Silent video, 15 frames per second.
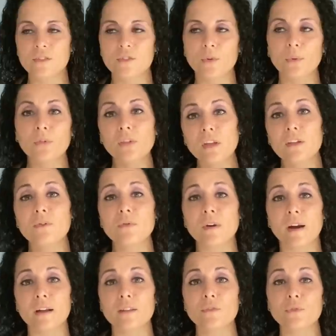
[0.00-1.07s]
So thank you
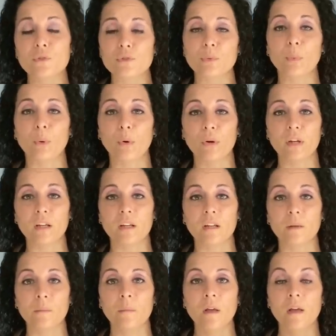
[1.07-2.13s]
guys for supporting
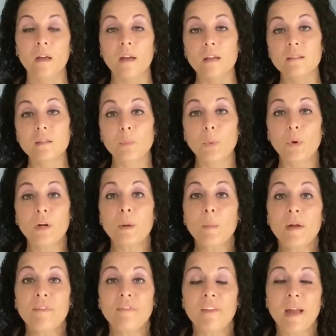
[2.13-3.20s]
him and supporting
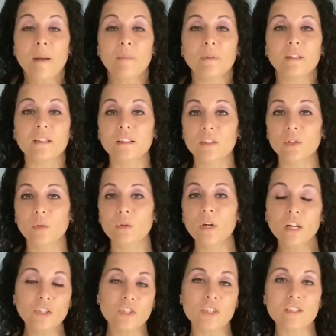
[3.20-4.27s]
my family, you know,
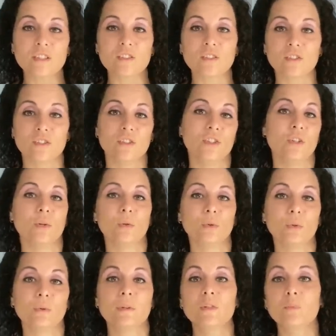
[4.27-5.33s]
not just, you know,
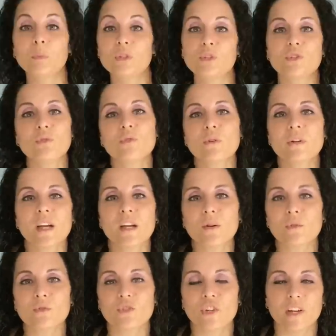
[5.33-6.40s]
Lucas, but Juno and
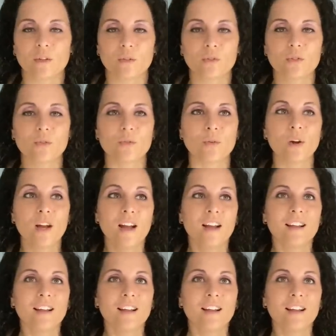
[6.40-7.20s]
Echo's channel too.